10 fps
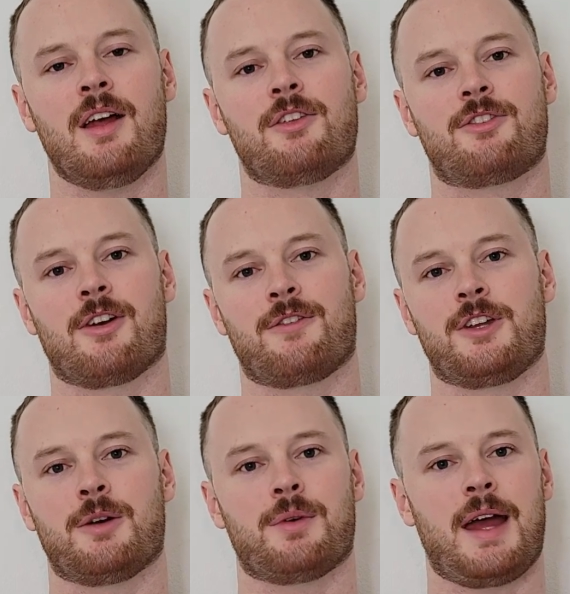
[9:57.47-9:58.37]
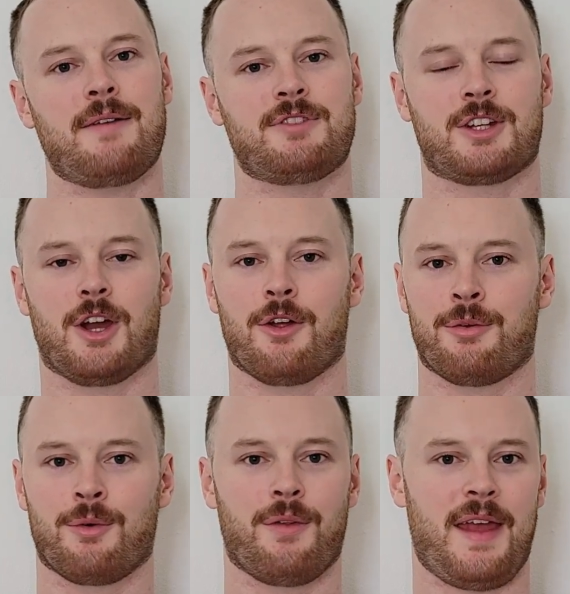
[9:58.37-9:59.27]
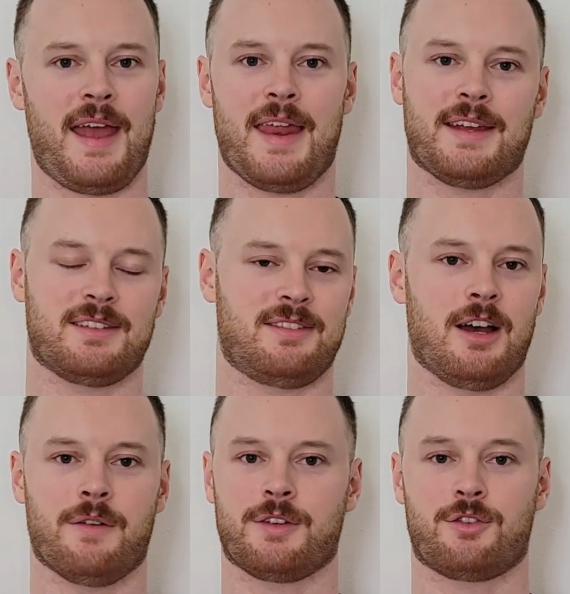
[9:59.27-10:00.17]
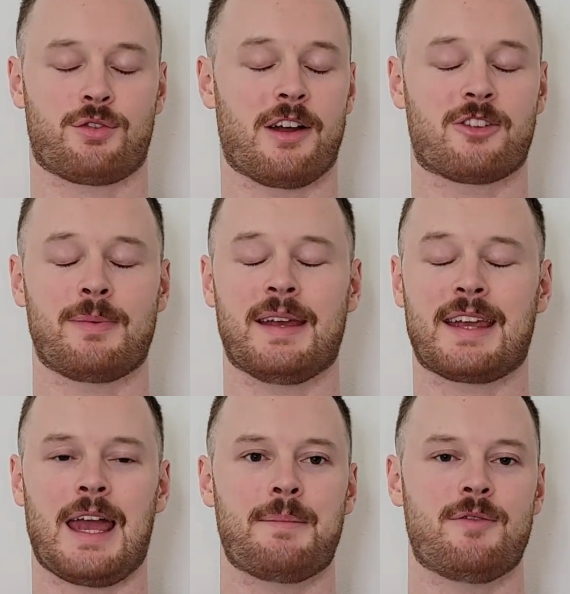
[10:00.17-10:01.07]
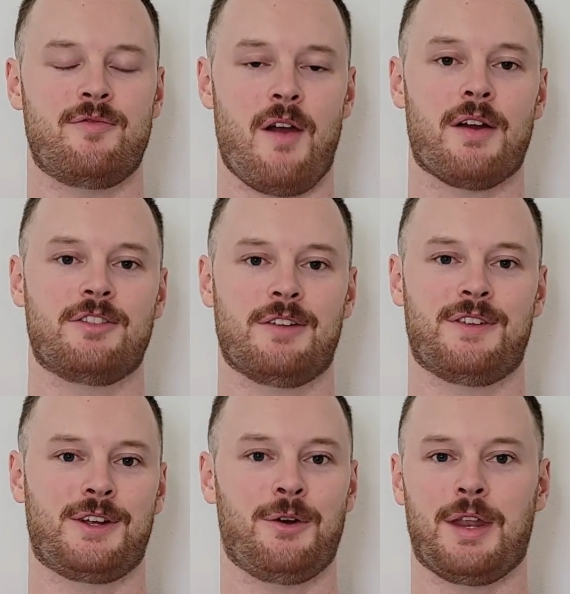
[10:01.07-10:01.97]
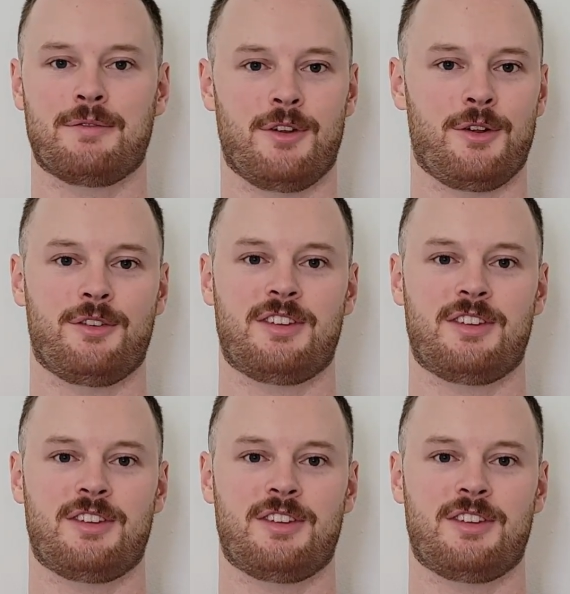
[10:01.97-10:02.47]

So if you don't want to have to go through all the headache yourself, because trust me, it can be very difficult even to do